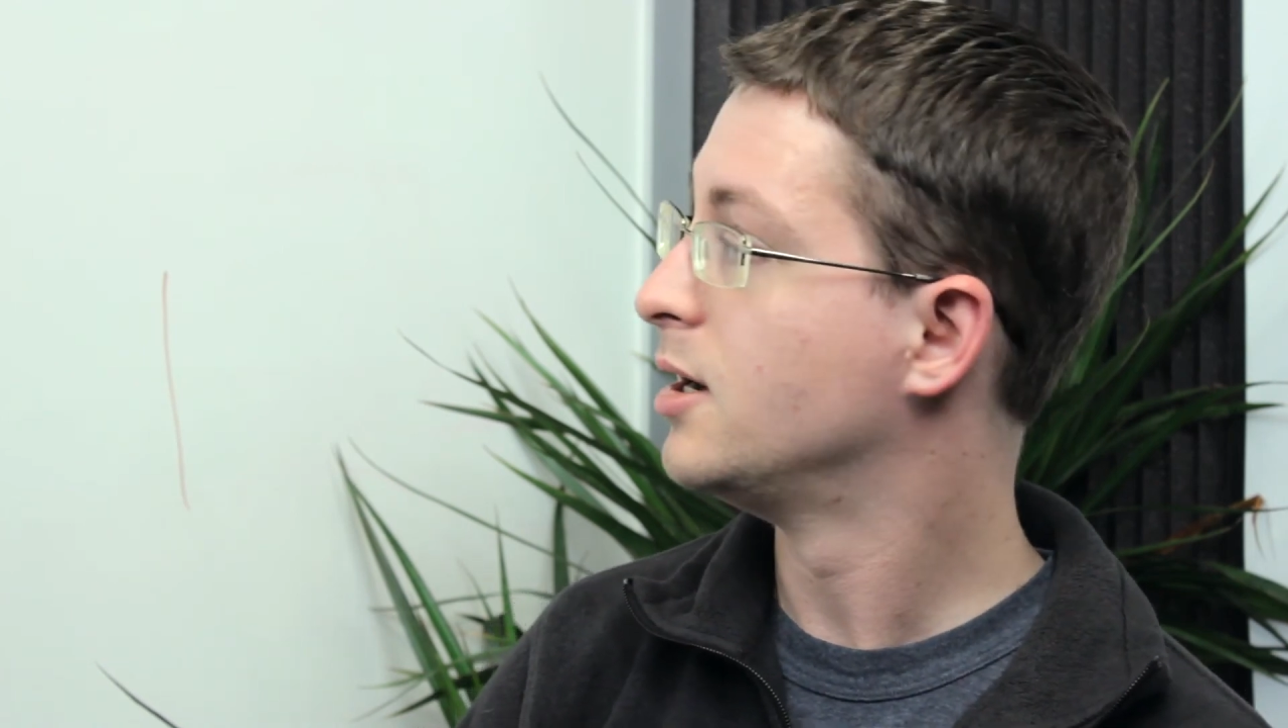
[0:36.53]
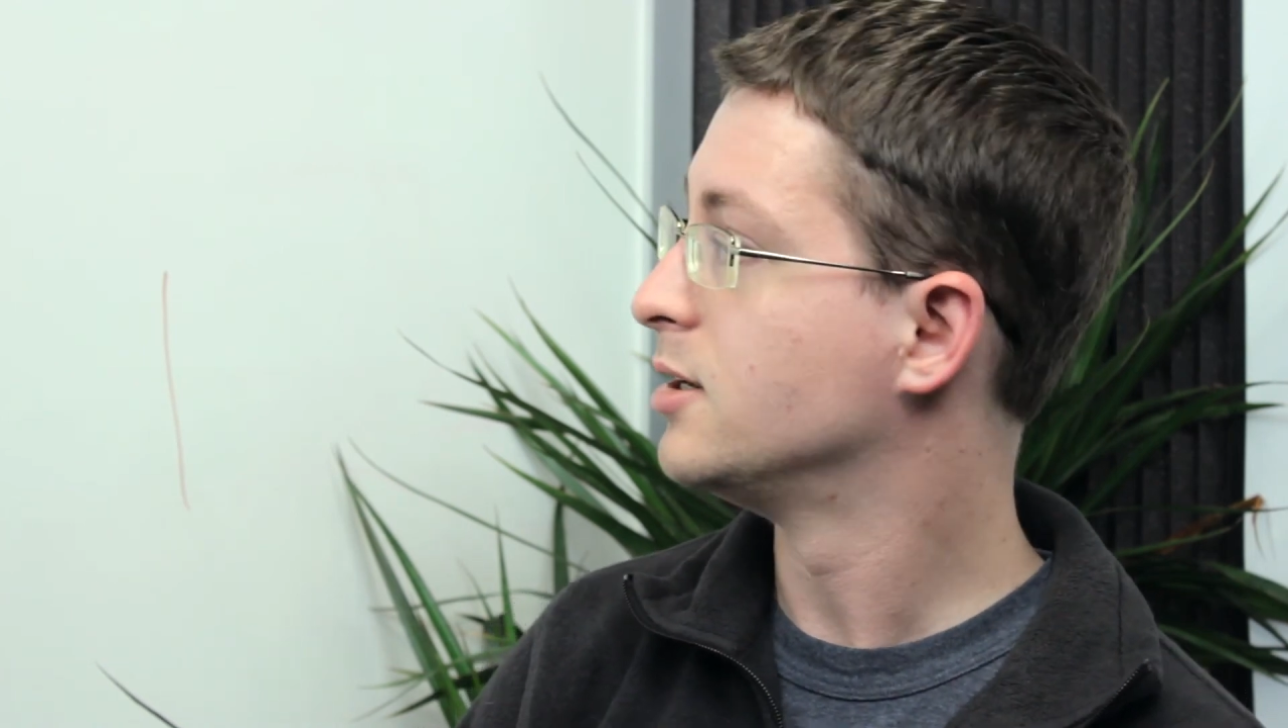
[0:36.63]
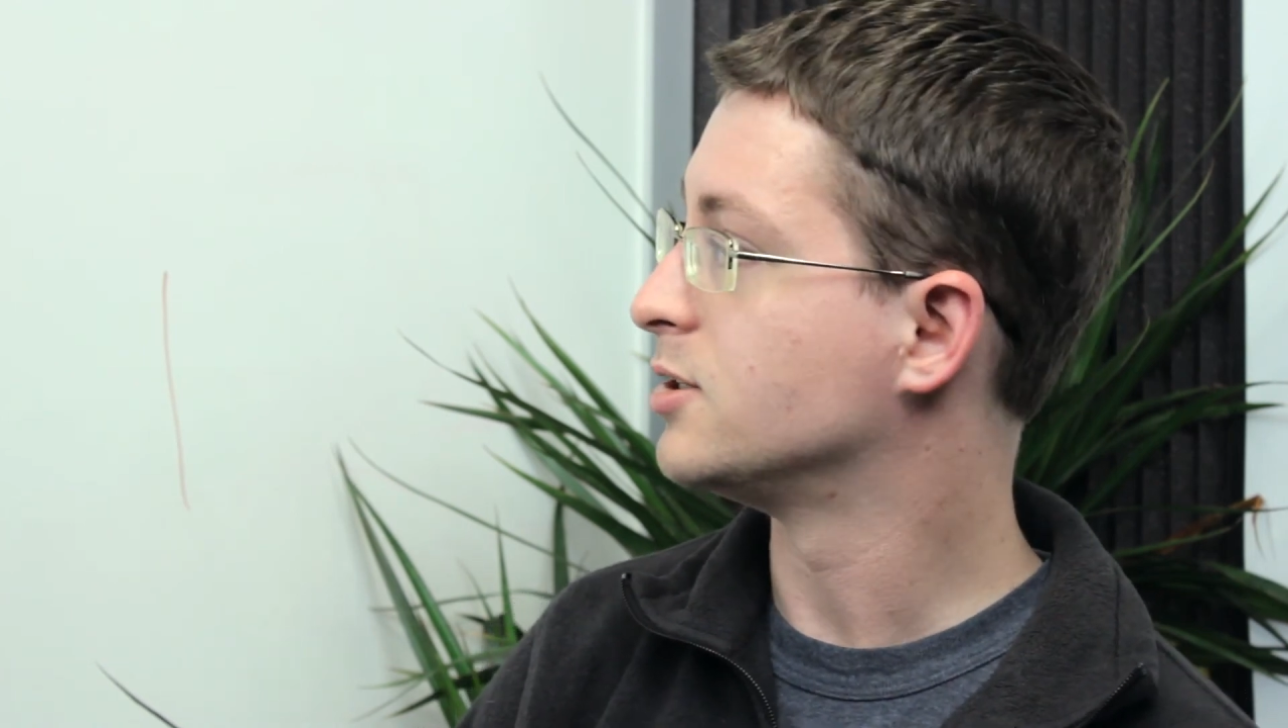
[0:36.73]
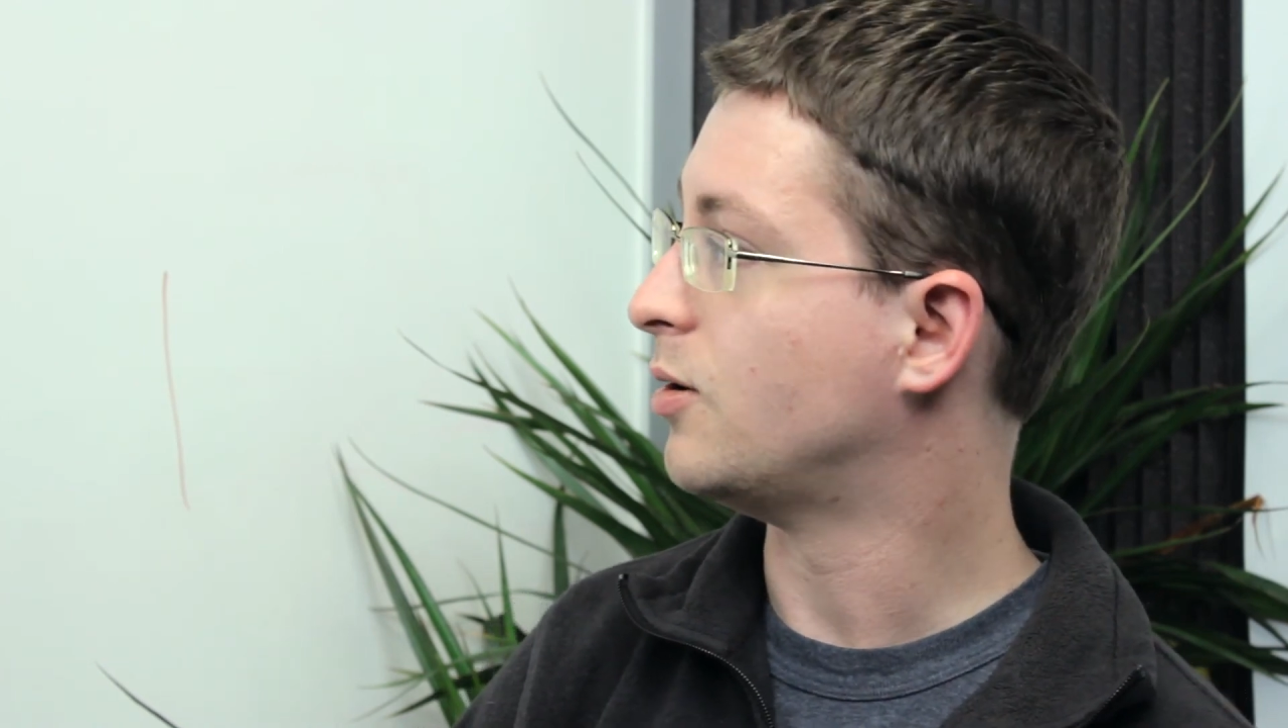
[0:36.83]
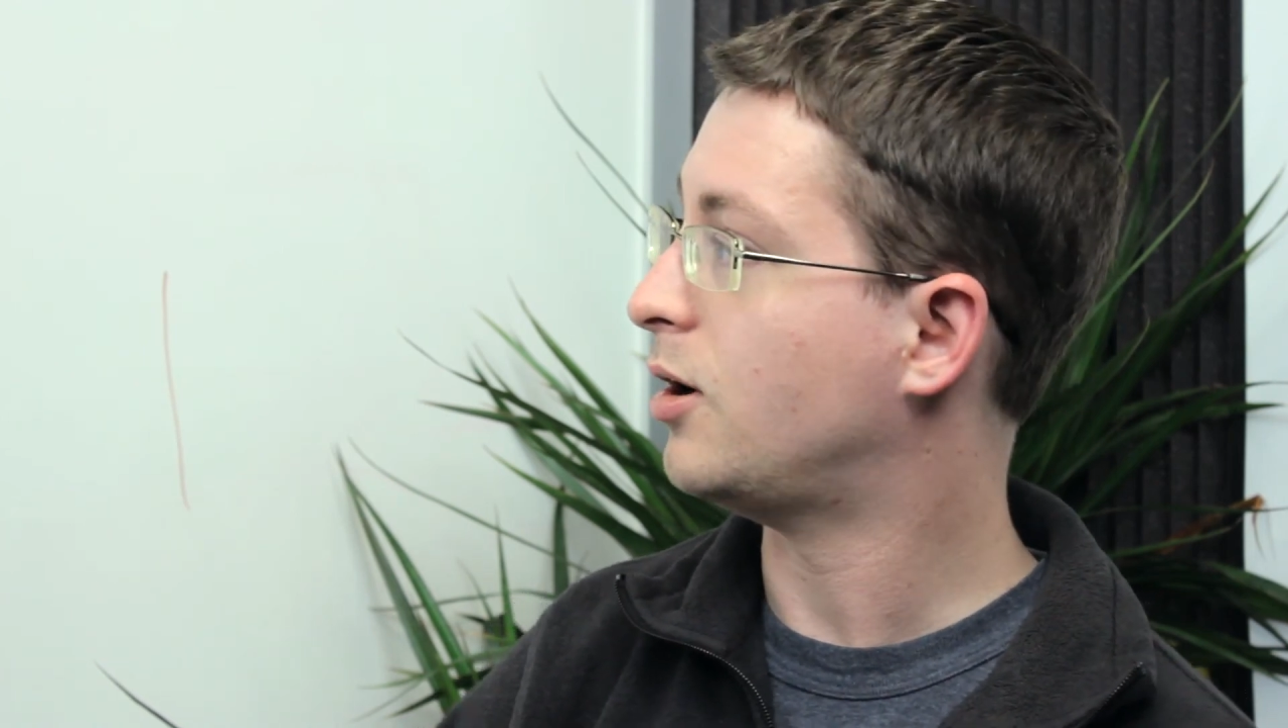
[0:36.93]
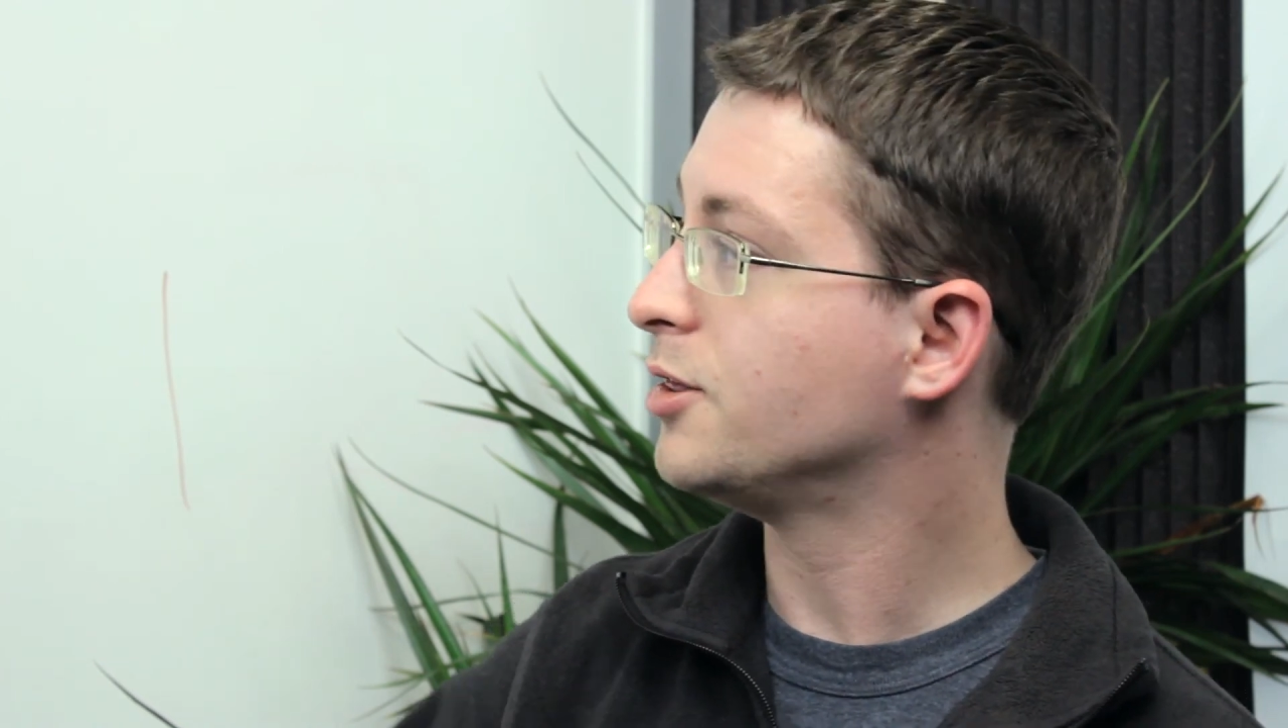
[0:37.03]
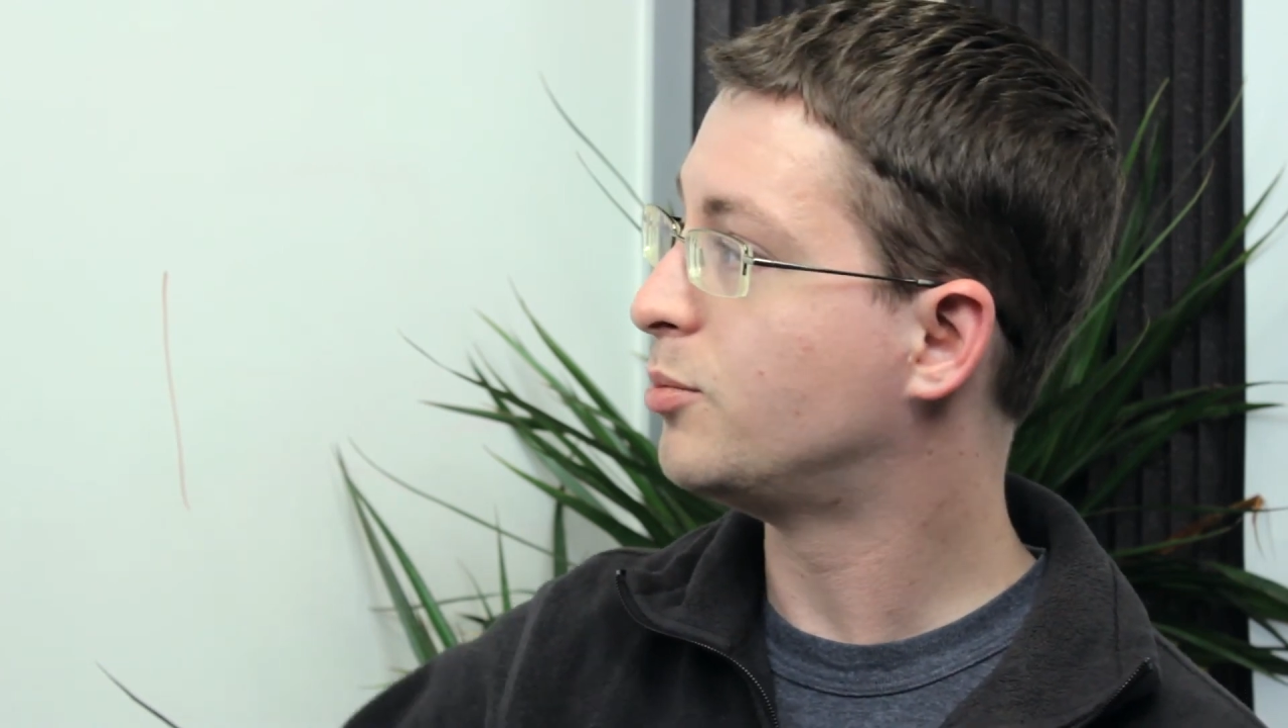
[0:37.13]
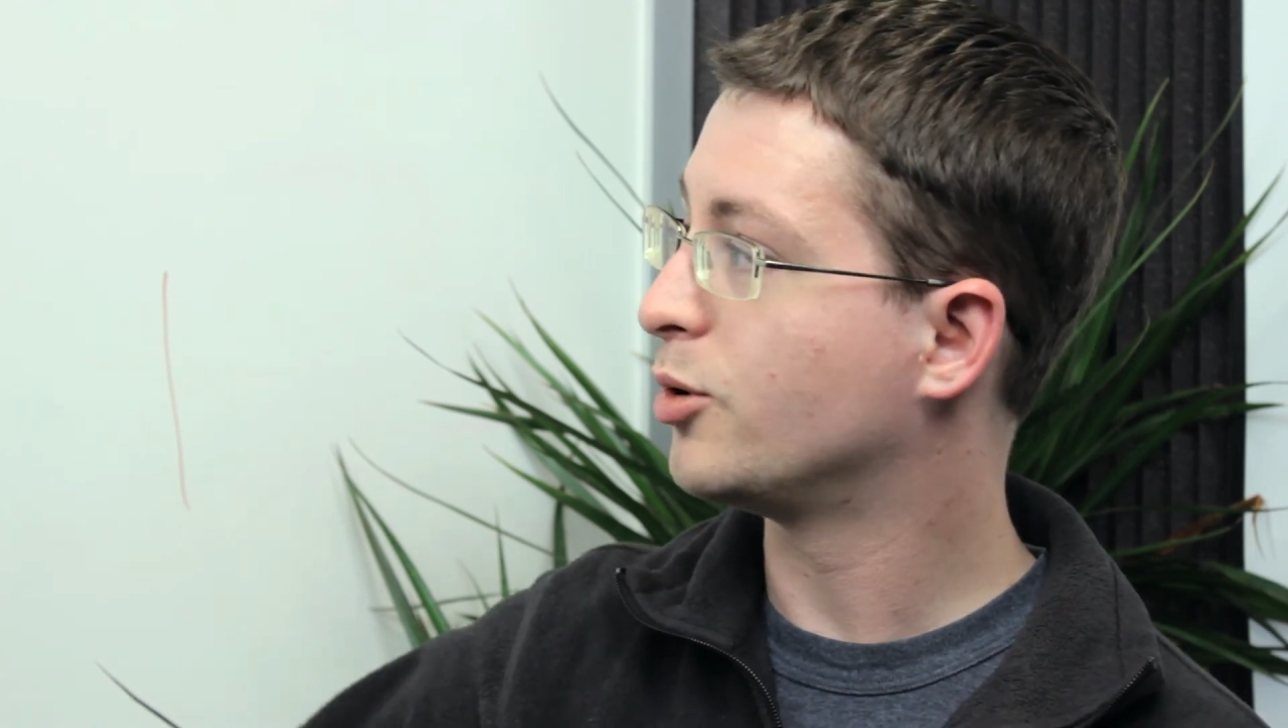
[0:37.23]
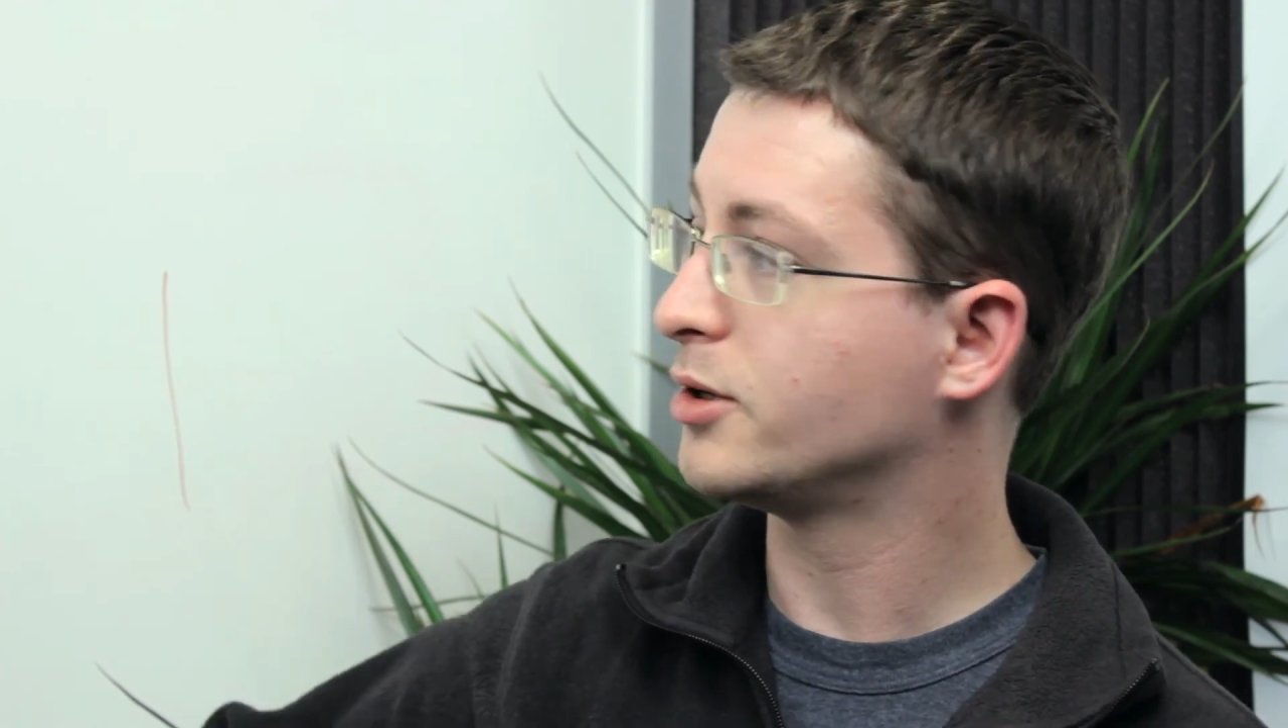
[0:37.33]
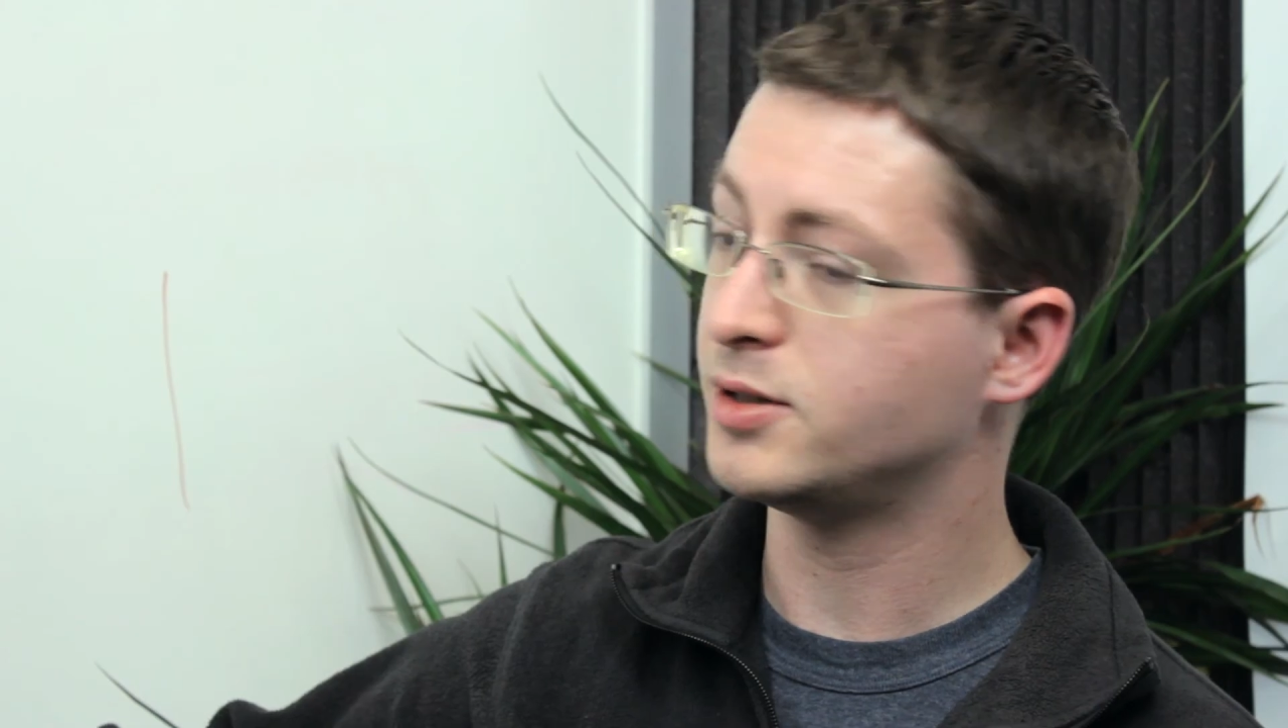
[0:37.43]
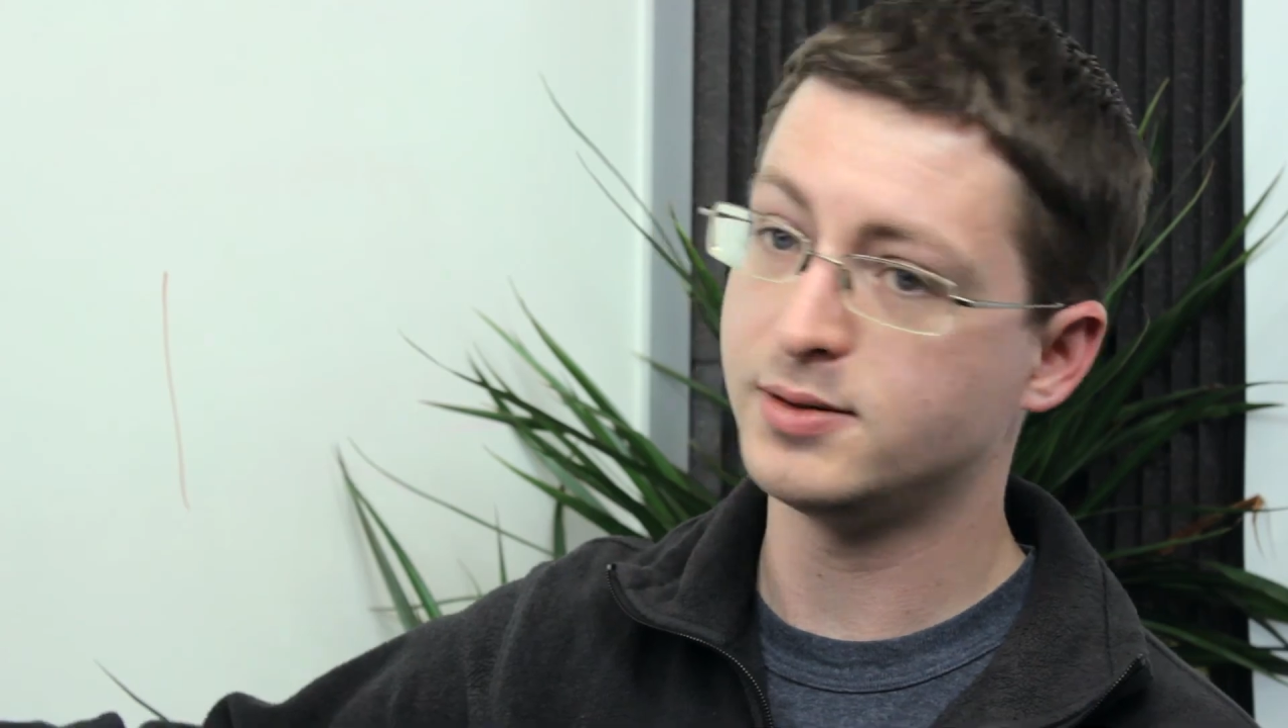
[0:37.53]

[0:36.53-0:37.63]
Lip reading: So on the board,